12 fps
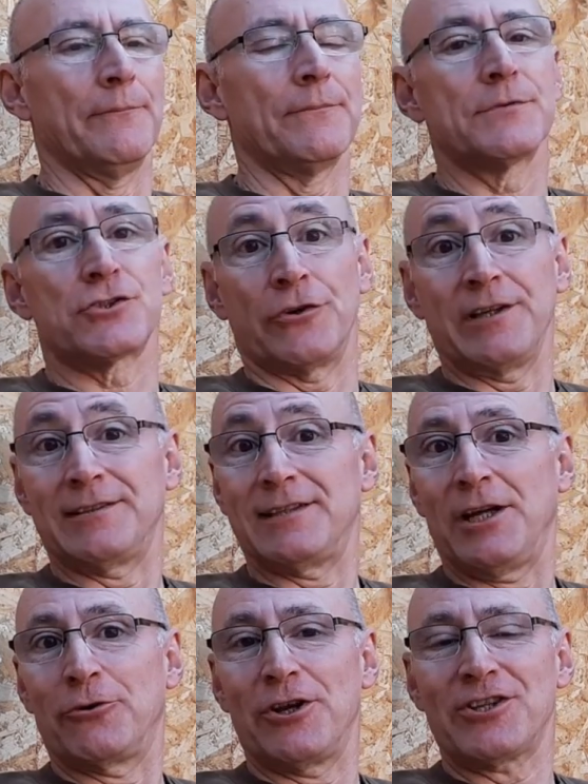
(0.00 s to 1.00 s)
Sorry, I
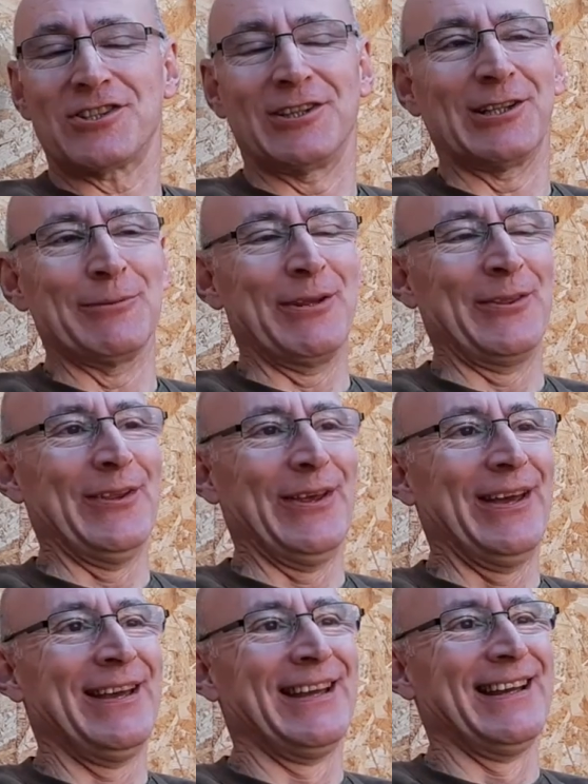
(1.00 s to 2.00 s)
digressed a little bit
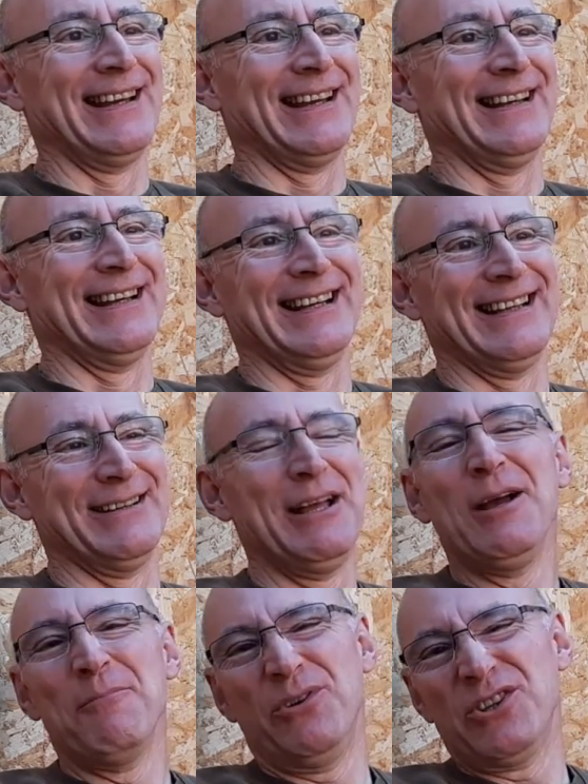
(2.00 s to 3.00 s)
there,
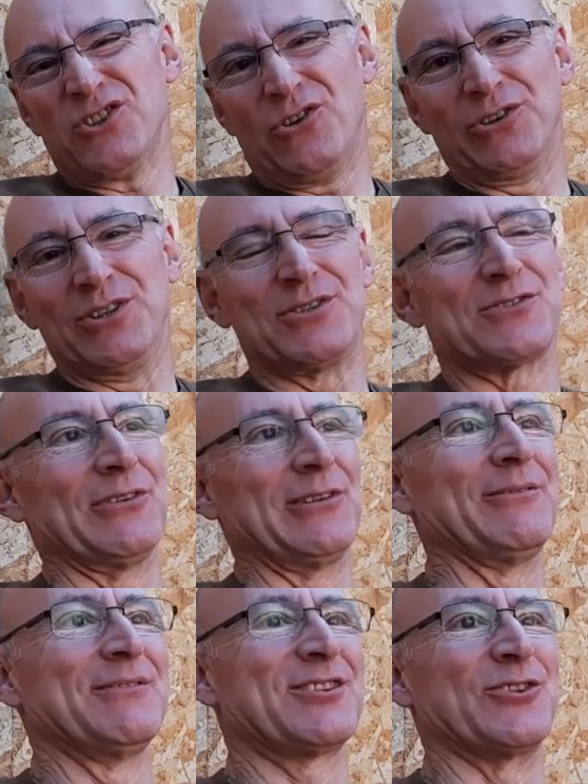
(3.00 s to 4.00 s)
but it's all useful
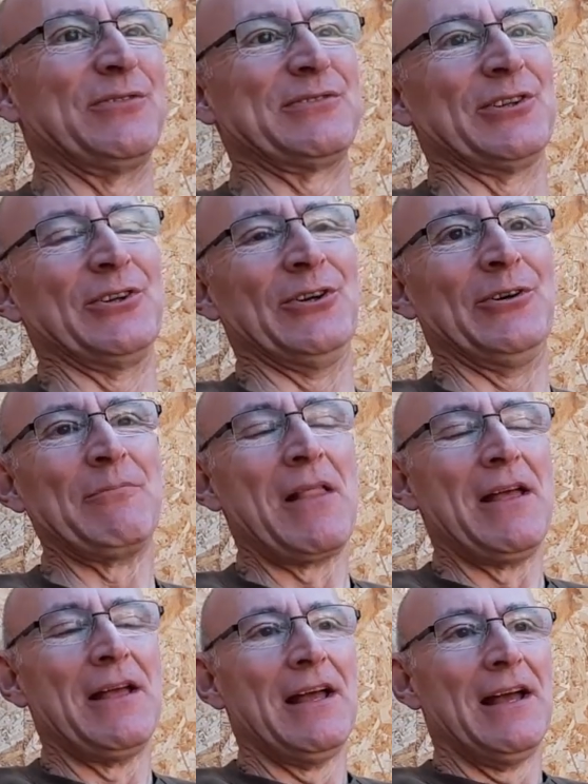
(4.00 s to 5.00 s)
stuff to know.
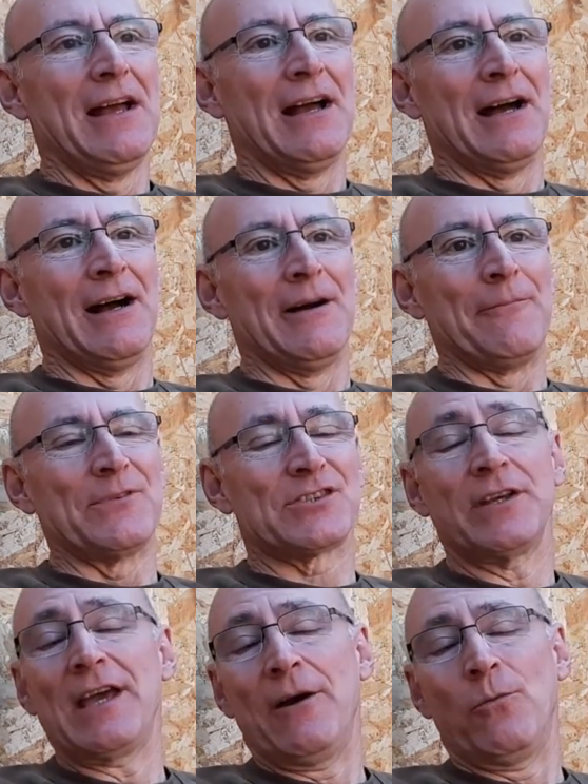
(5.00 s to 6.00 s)
So
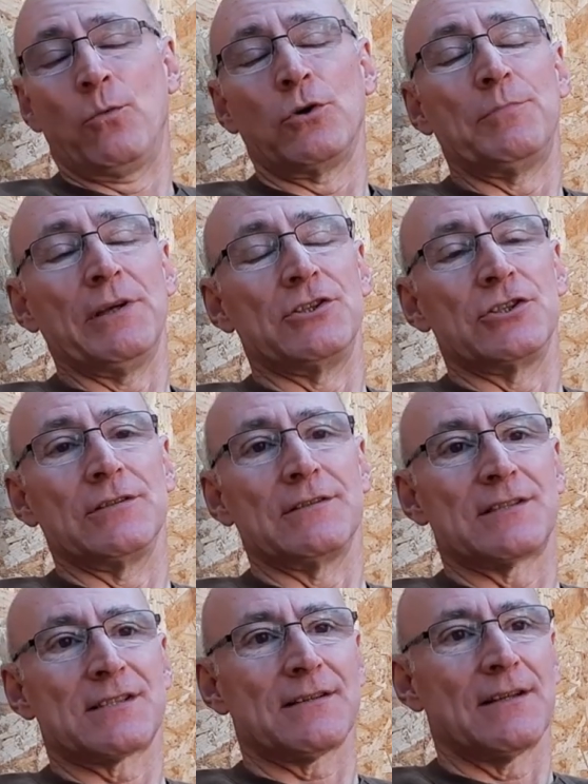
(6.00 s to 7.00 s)
yeah, wood
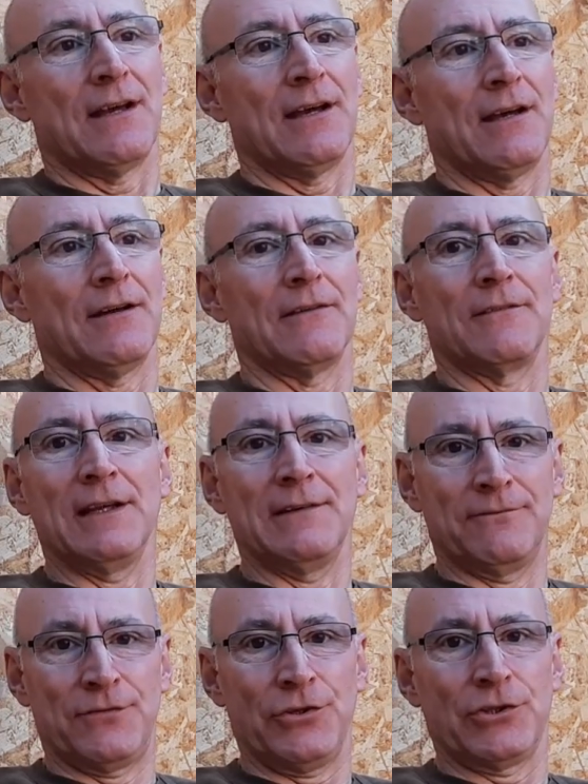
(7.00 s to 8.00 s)
pigeons in
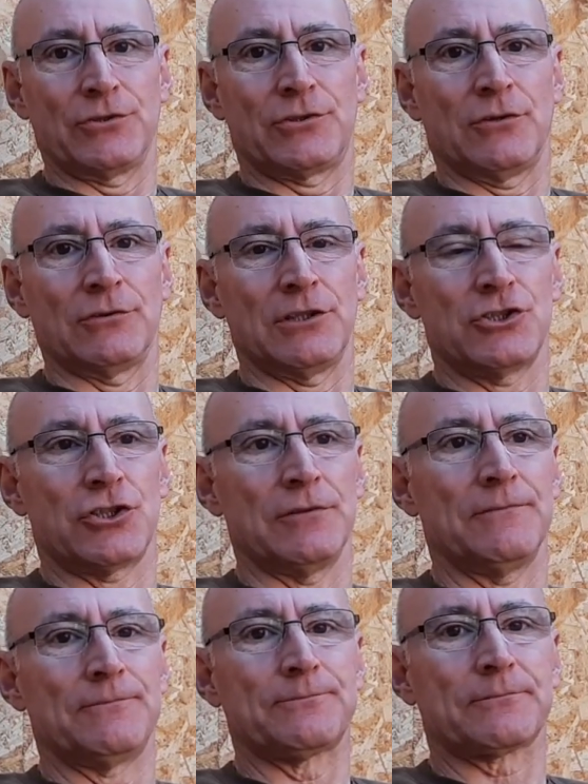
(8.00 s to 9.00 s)
very good condition,